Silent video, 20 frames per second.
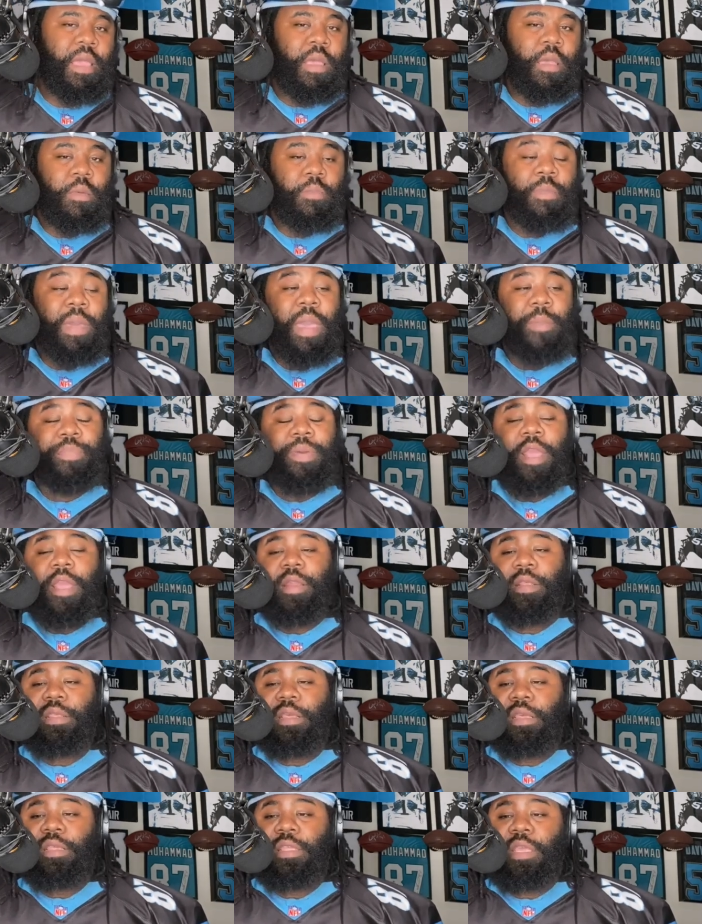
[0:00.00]
Matt
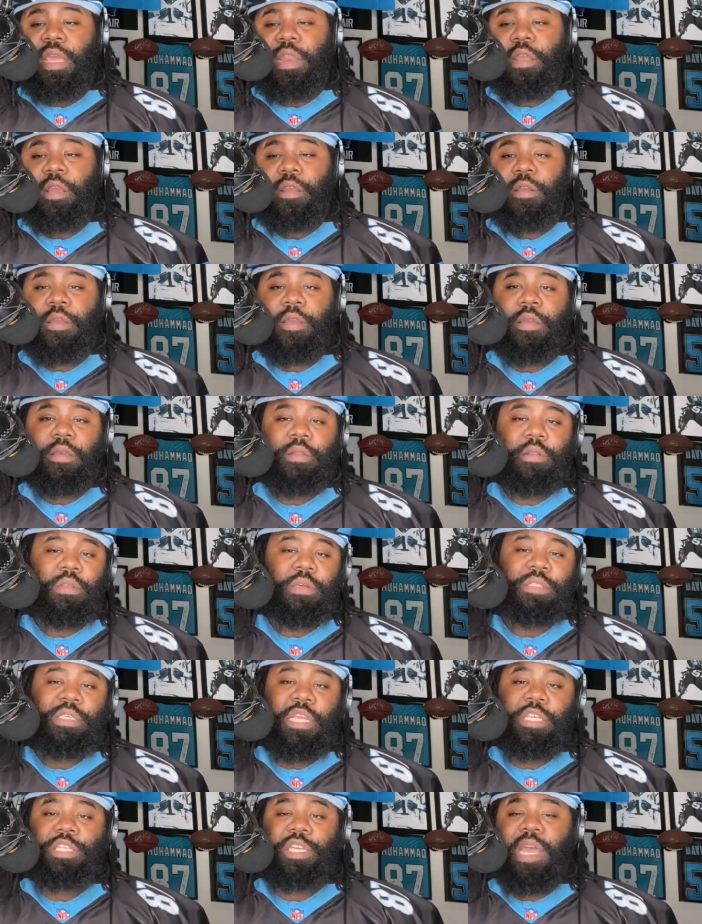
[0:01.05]
Paradis is at center.
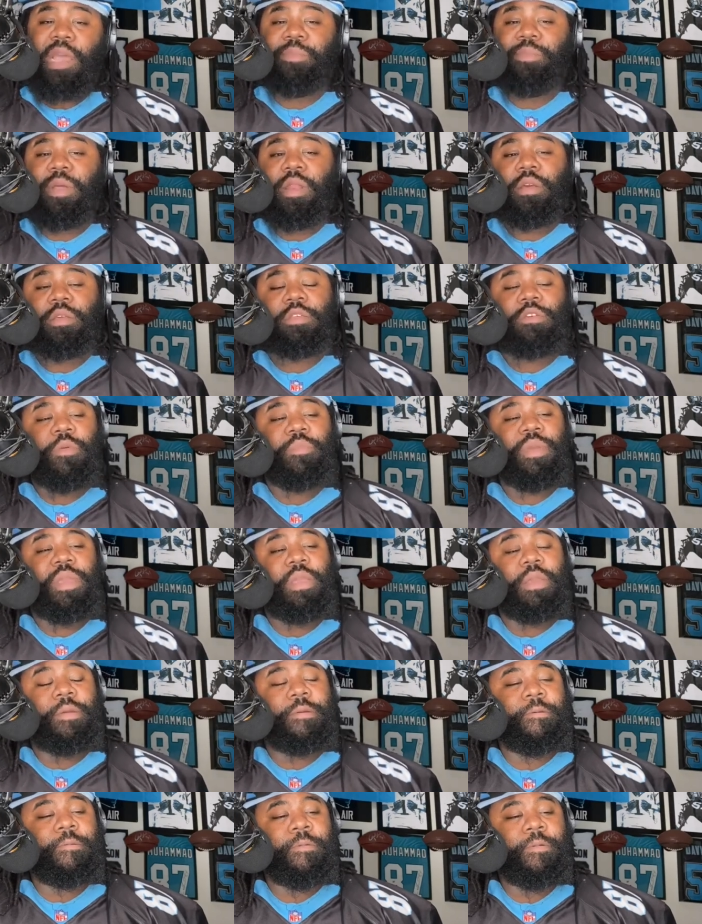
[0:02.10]
Looks like John Miller is going to
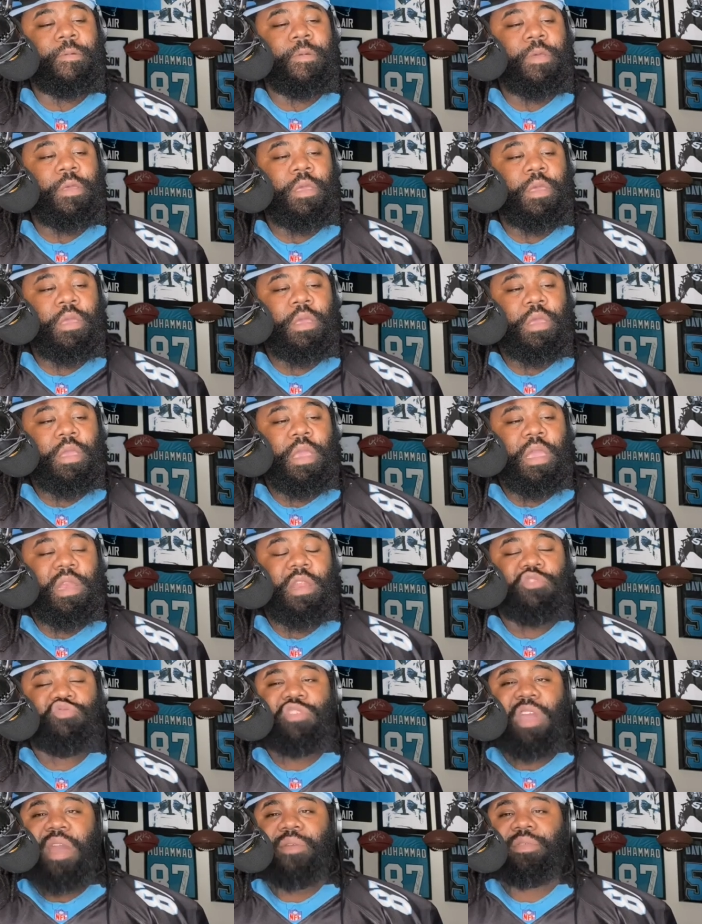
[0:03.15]
be in the
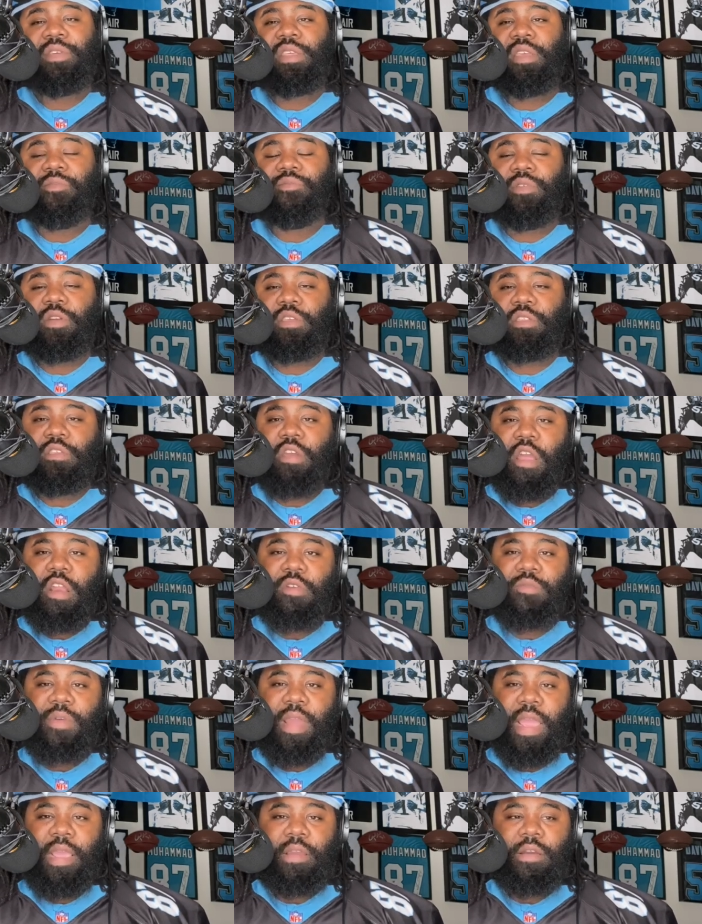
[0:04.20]
driver's seat for the
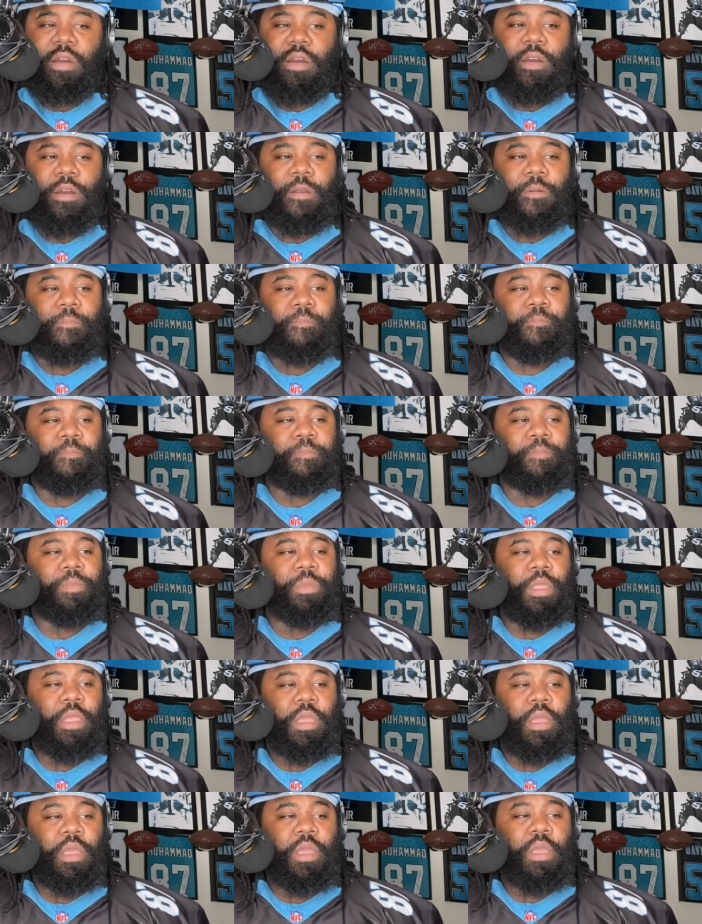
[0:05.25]
starting right guard.
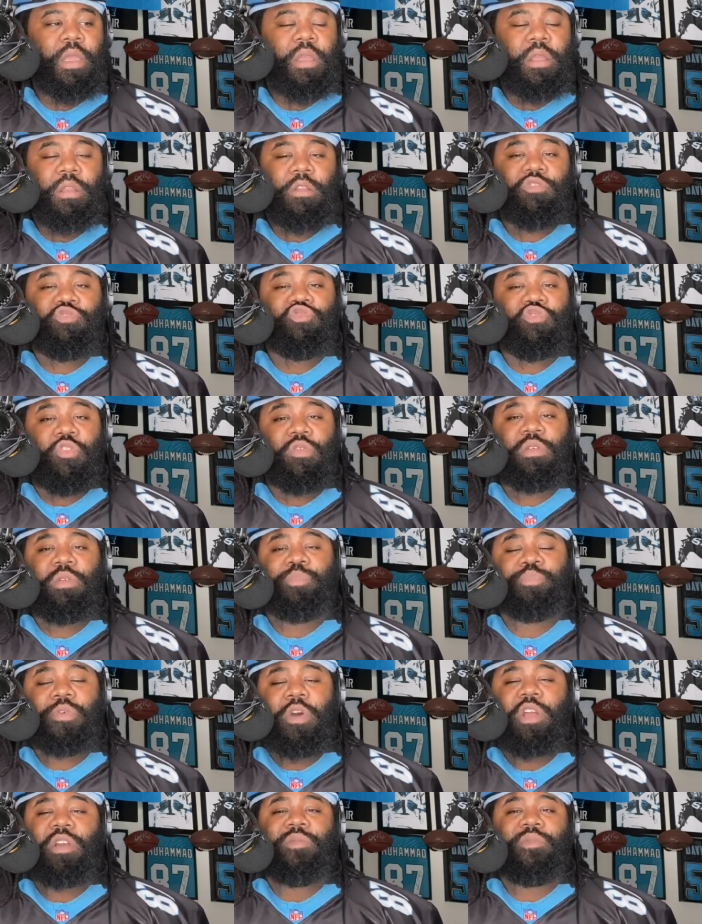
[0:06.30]
The strongest
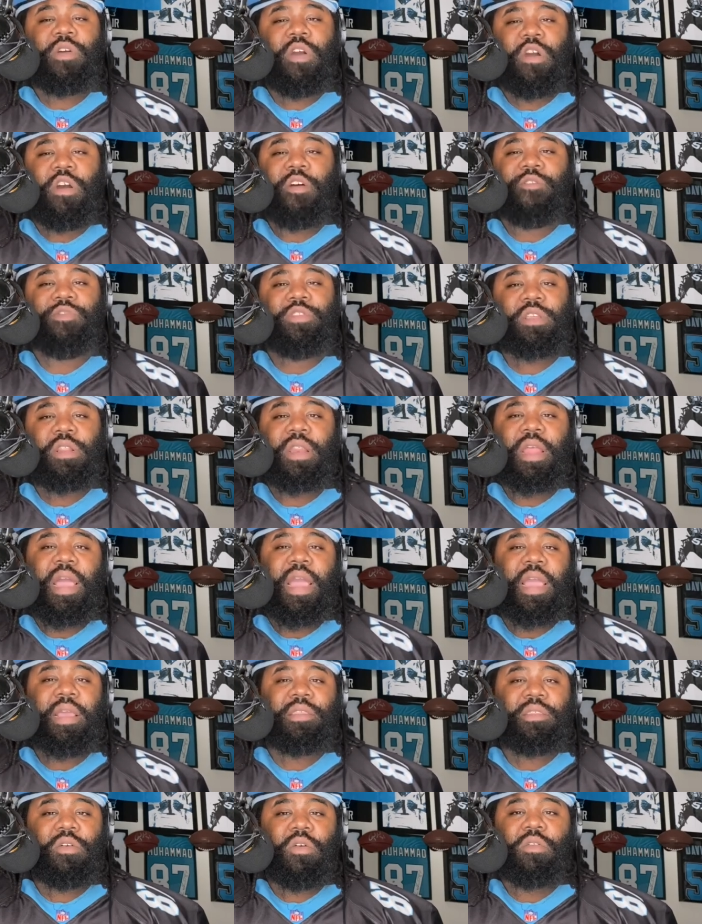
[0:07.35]
part of our offensive
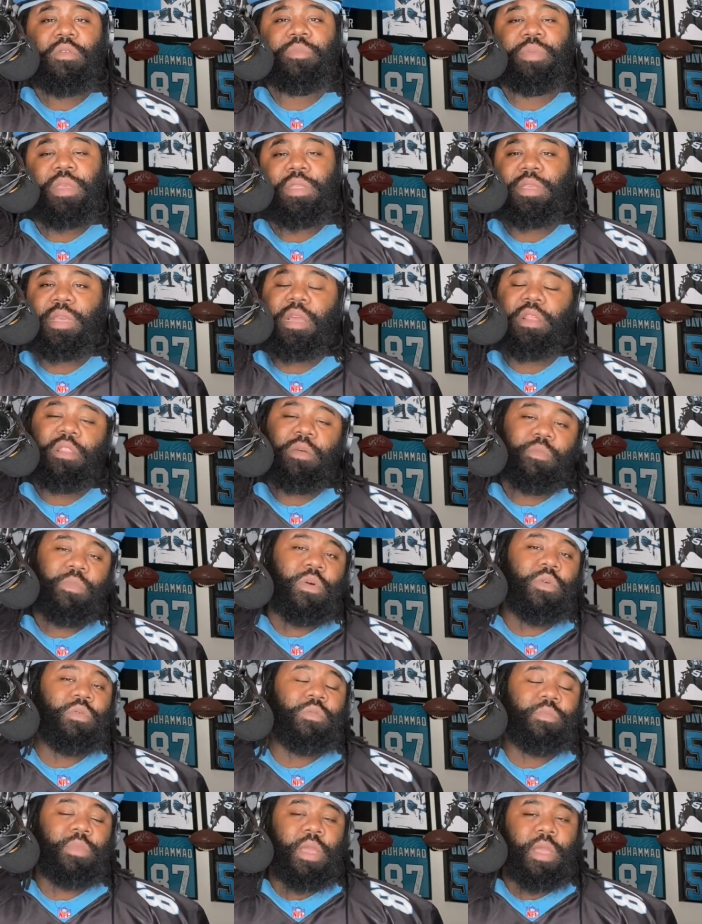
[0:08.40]
line is going to be Taylor
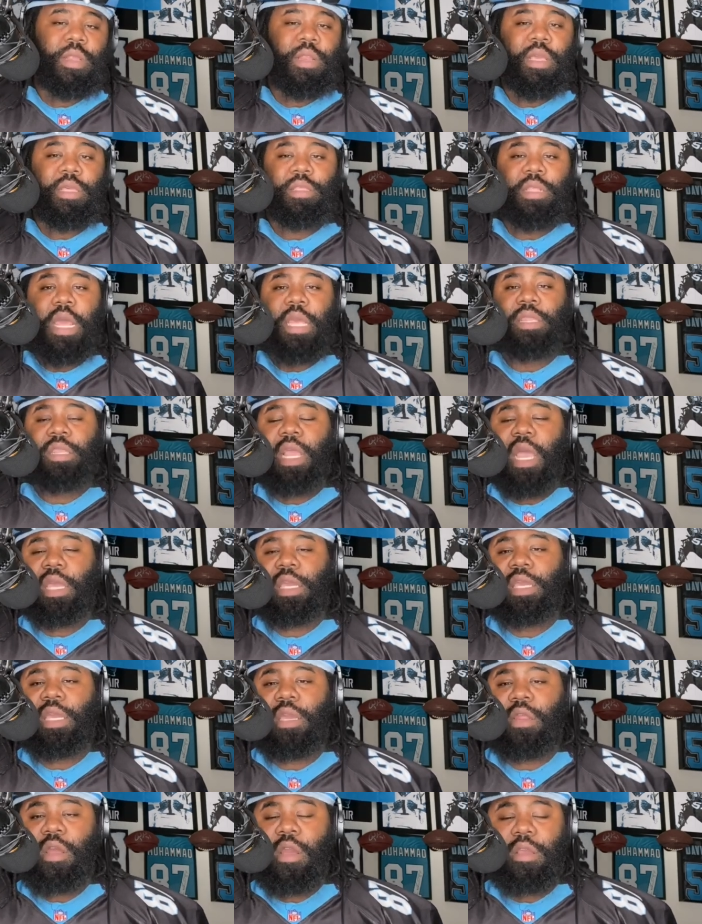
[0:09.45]
Moore, man. Let's let's not
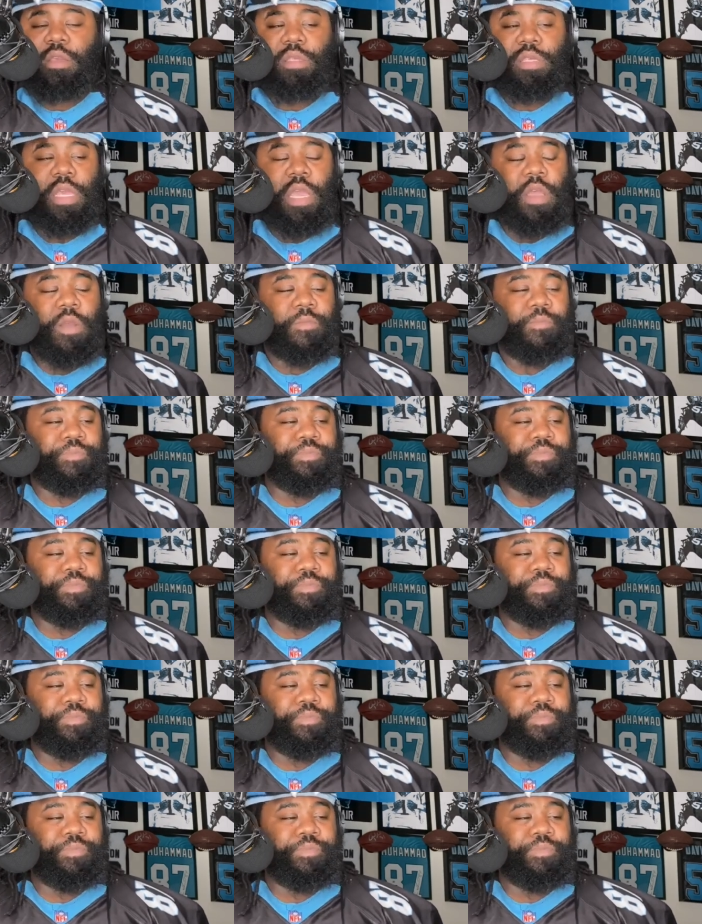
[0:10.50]
kid ourselves.